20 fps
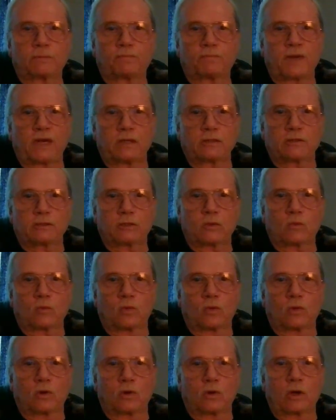a basic
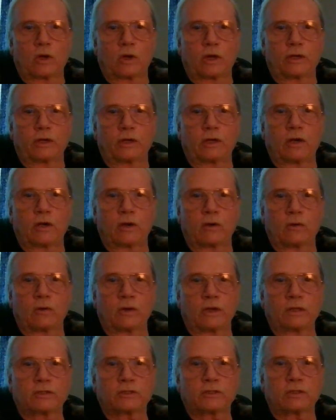war on
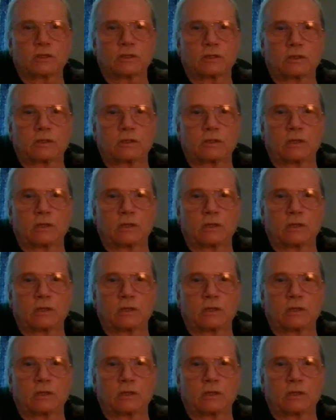terrorist and